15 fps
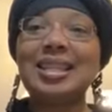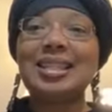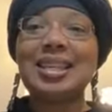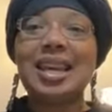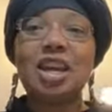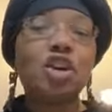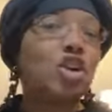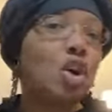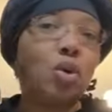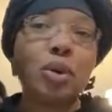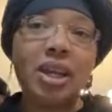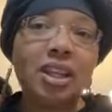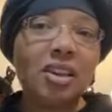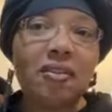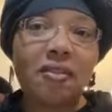It's saying
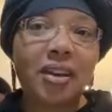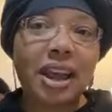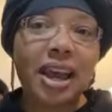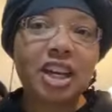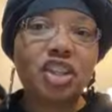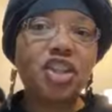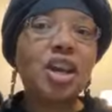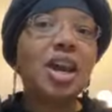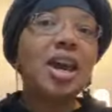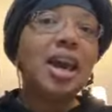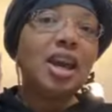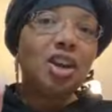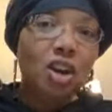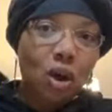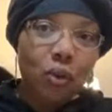don't eat the flesh
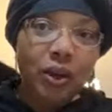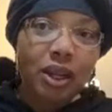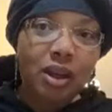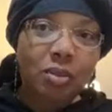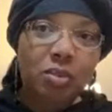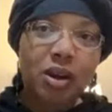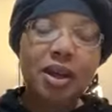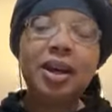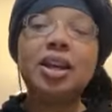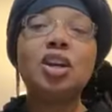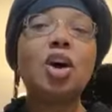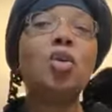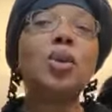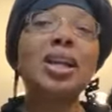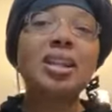and don't eat the
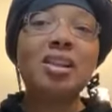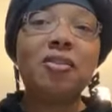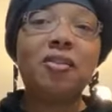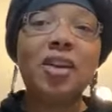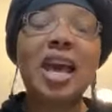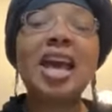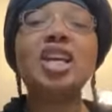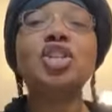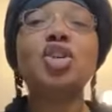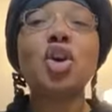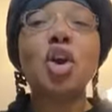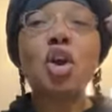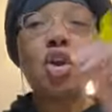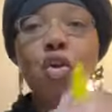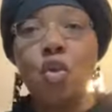blood. Don't eat the flesh
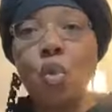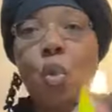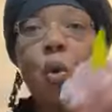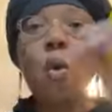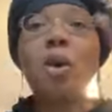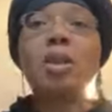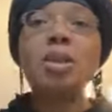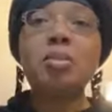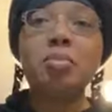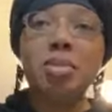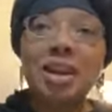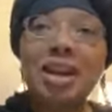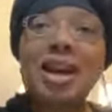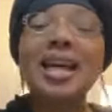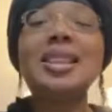nor the
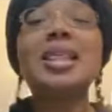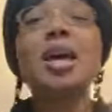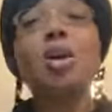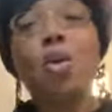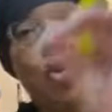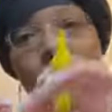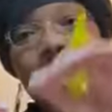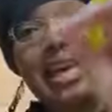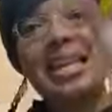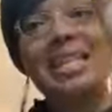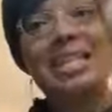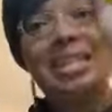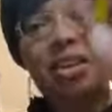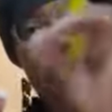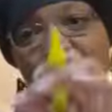blood that
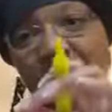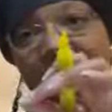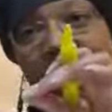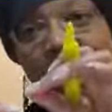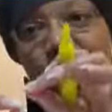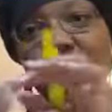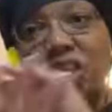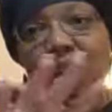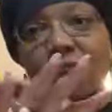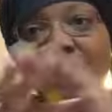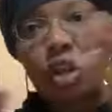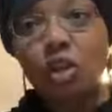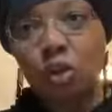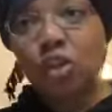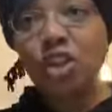quickens the flesh.
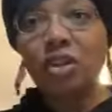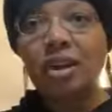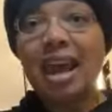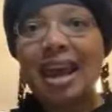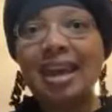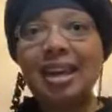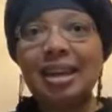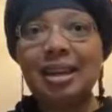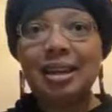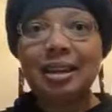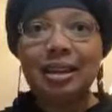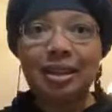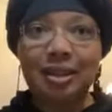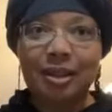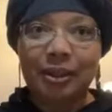You shall not eat
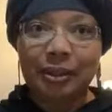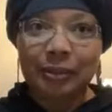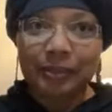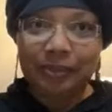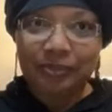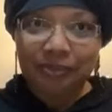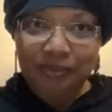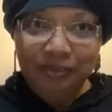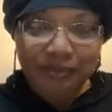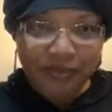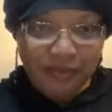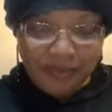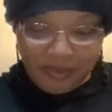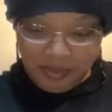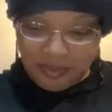it. Look.
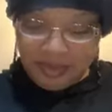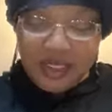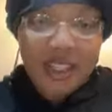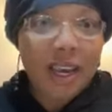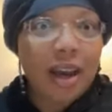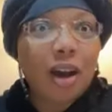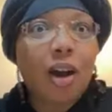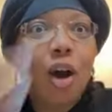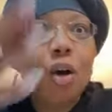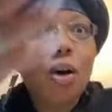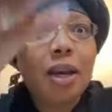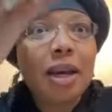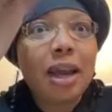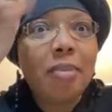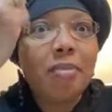Yeah,
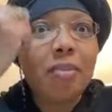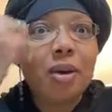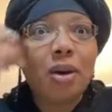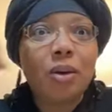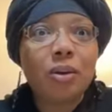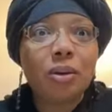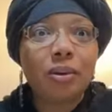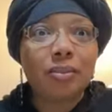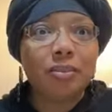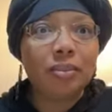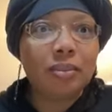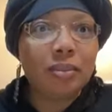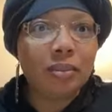coconut milk.